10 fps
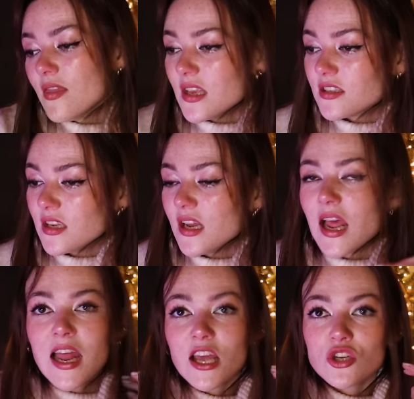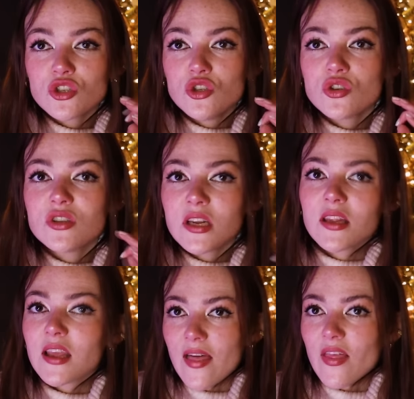in this scene, and you just
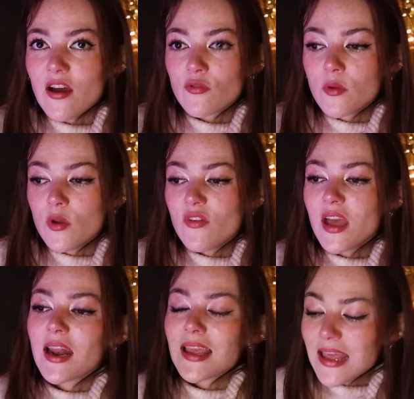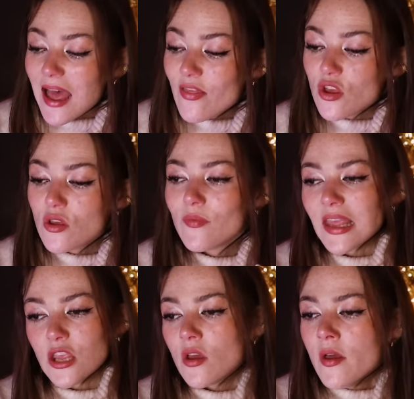didn't get that from the movie, and I get
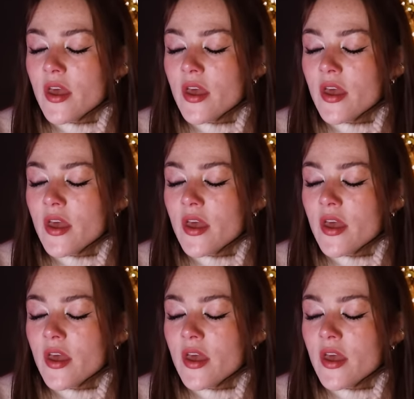that,